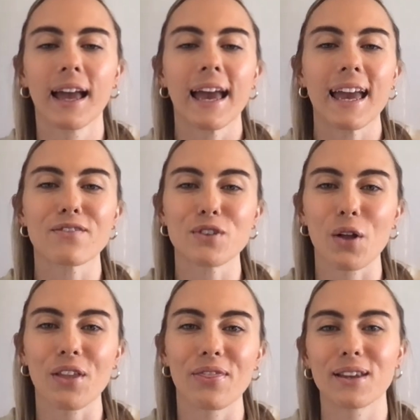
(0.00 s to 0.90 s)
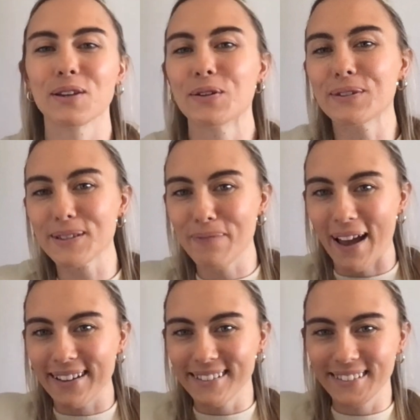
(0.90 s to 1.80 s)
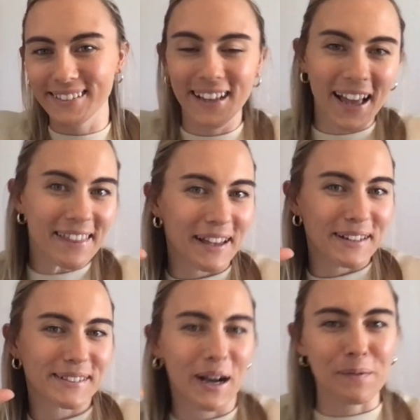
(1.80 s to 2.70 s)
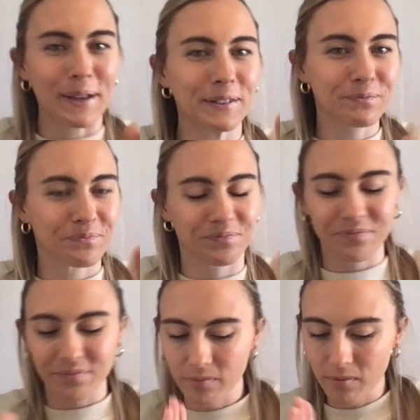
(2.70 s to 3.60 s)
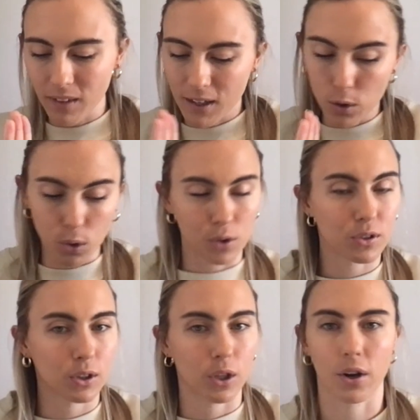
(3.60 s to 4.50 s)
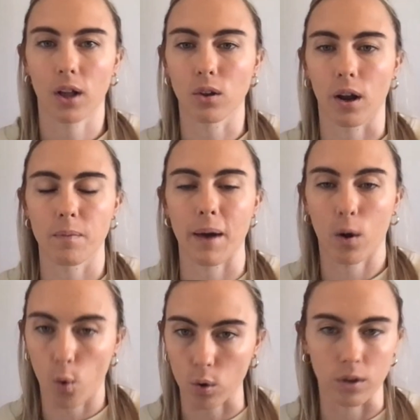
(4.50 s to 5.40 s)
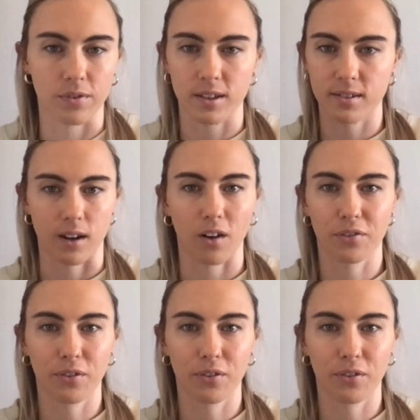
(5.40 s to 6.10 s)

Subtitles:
If not, then the new space that is coming, you'll also learn a lot about all of this stuff,